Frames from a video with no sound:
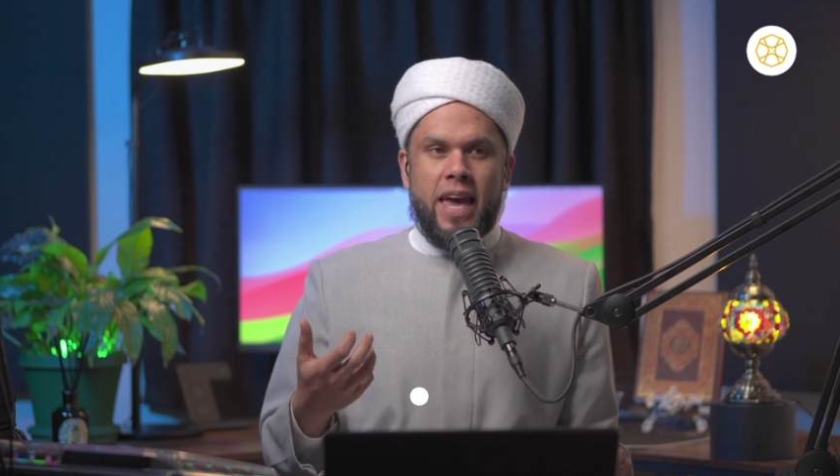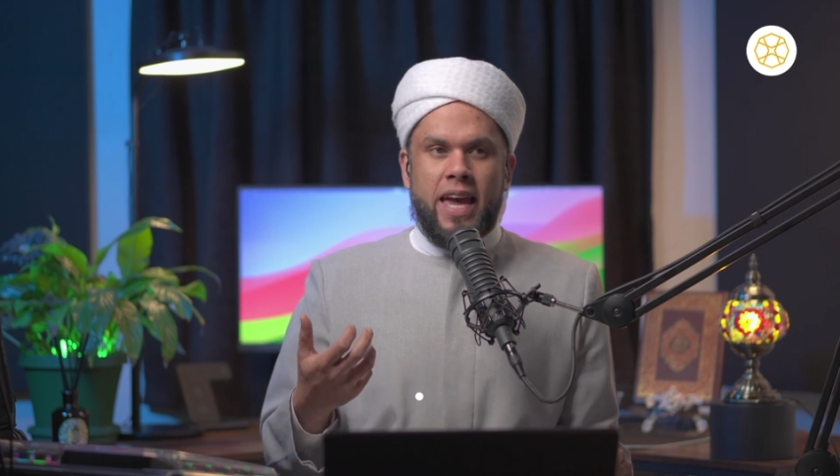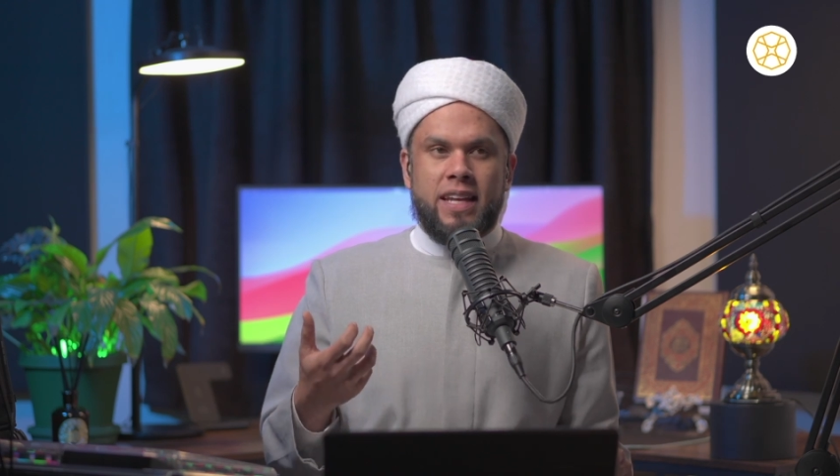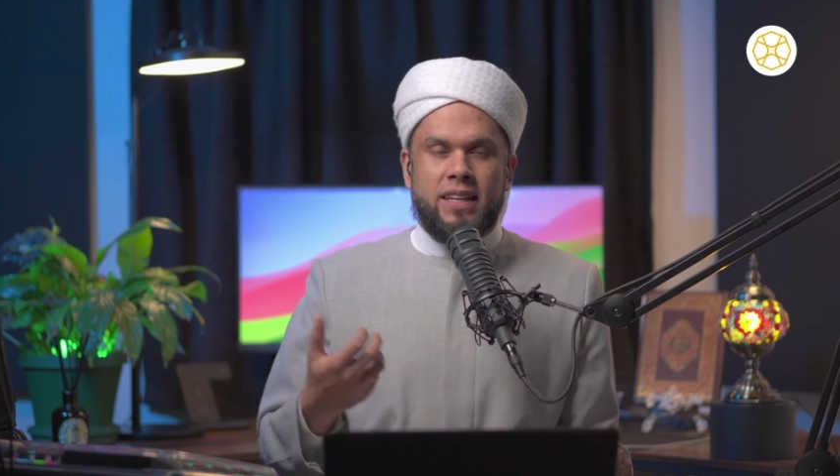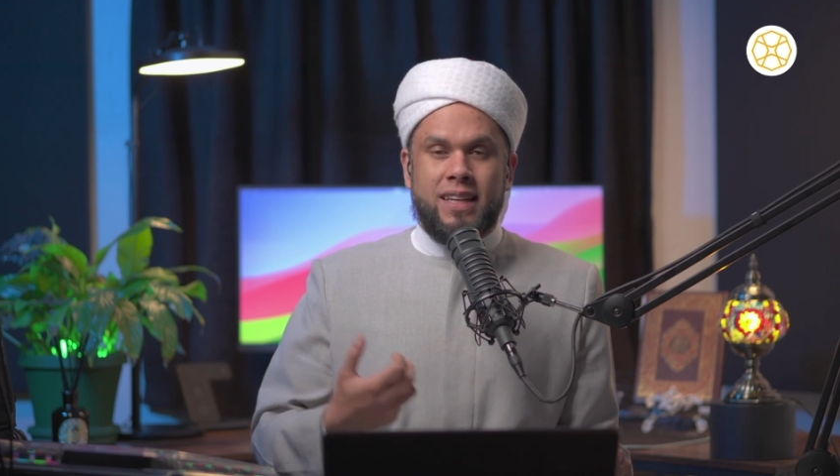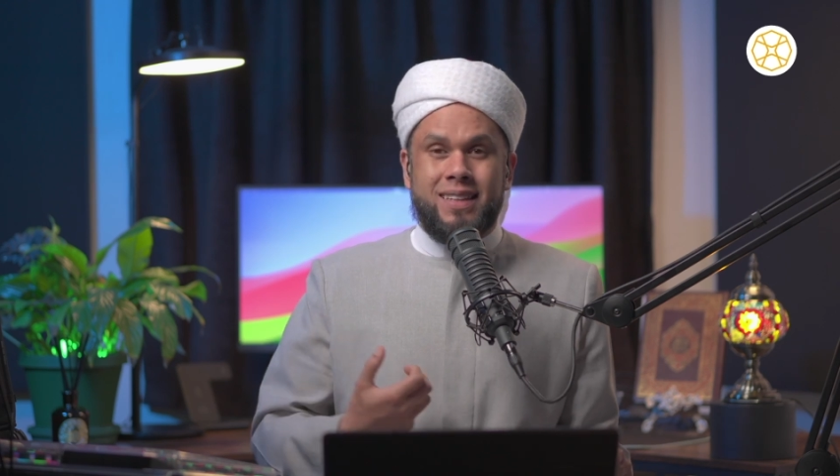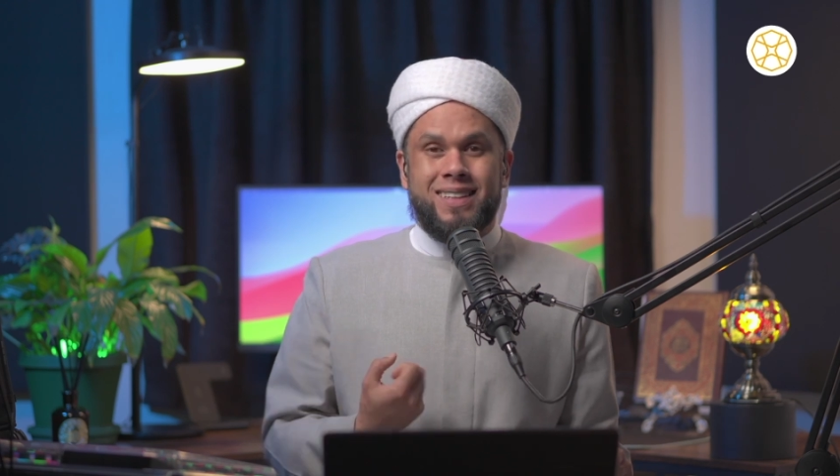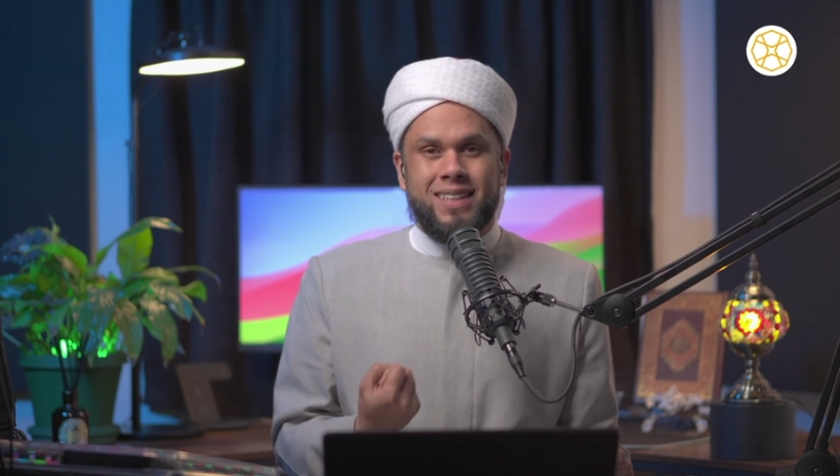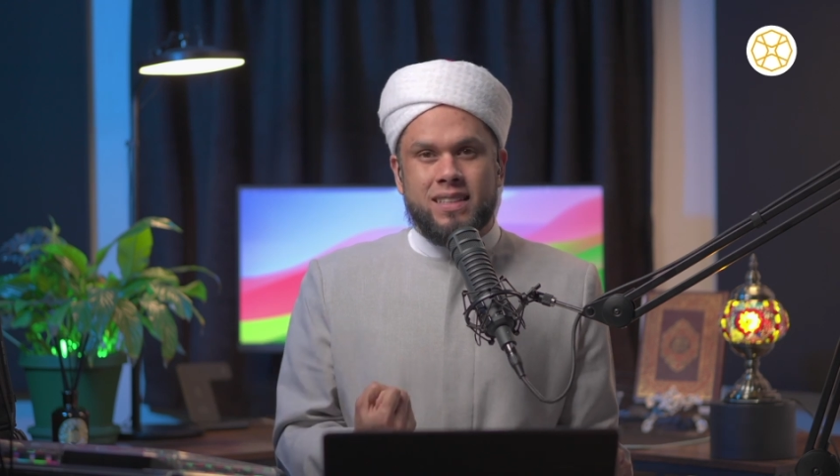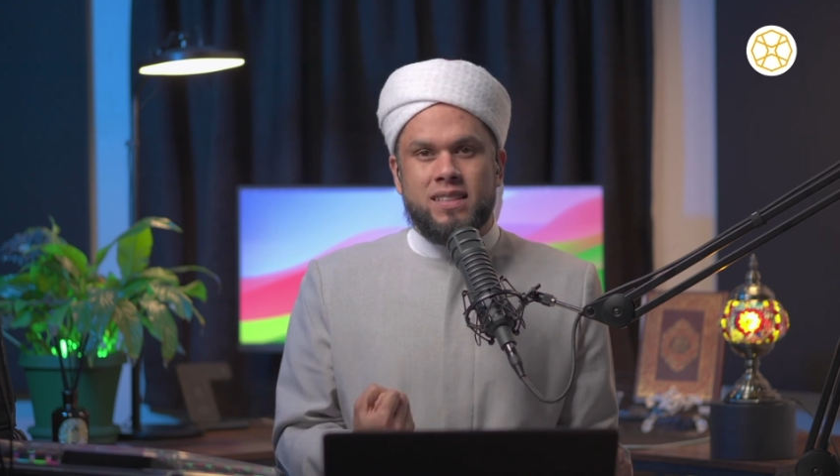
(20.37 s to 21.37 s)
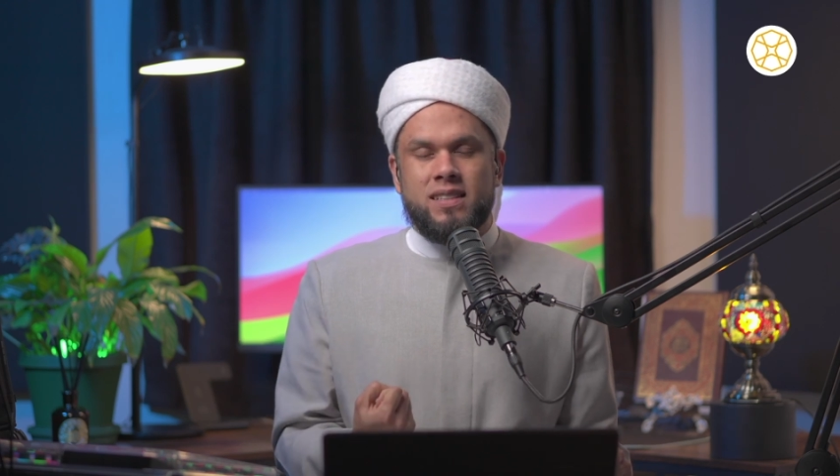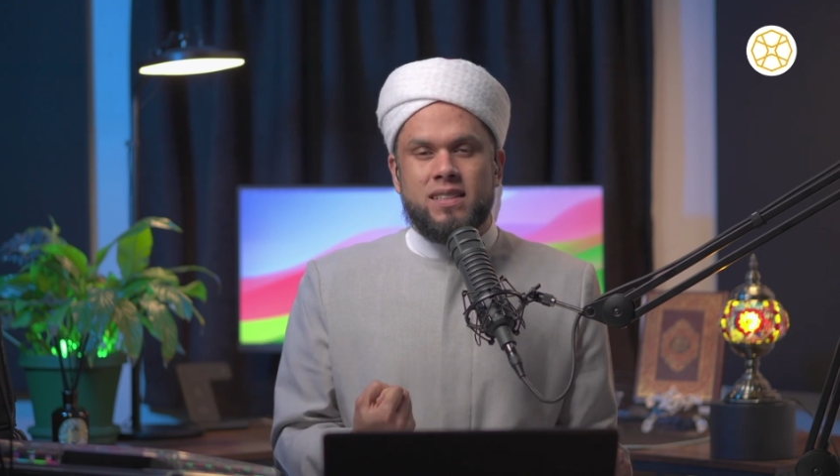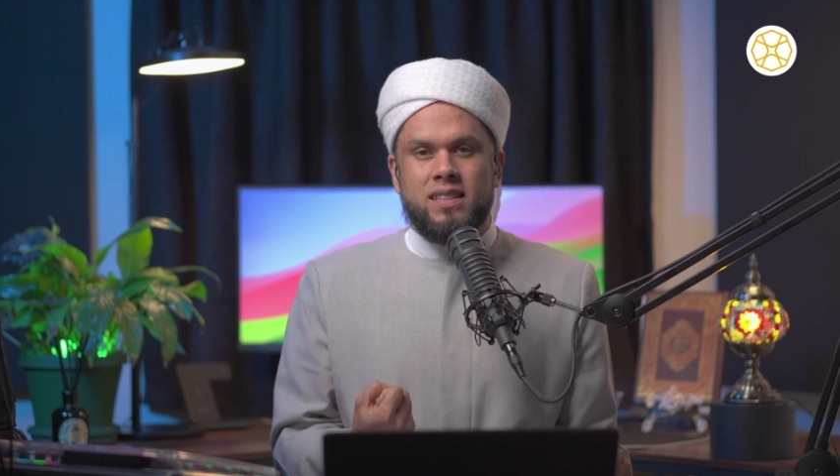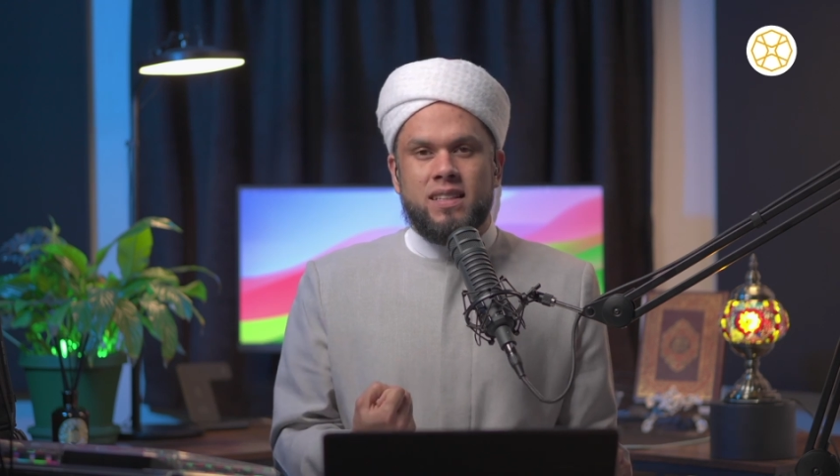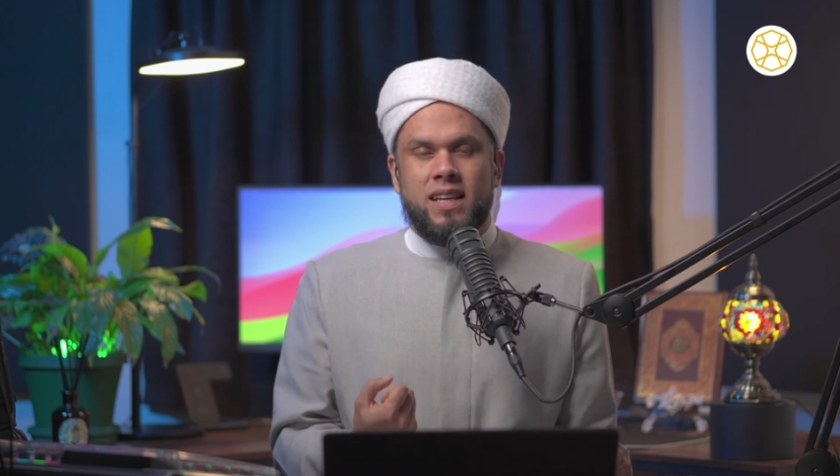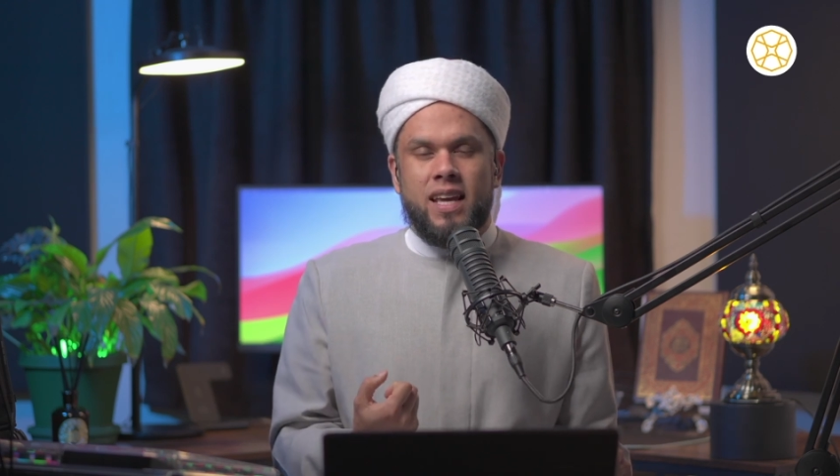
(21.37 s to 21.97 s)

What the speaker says: and it hurts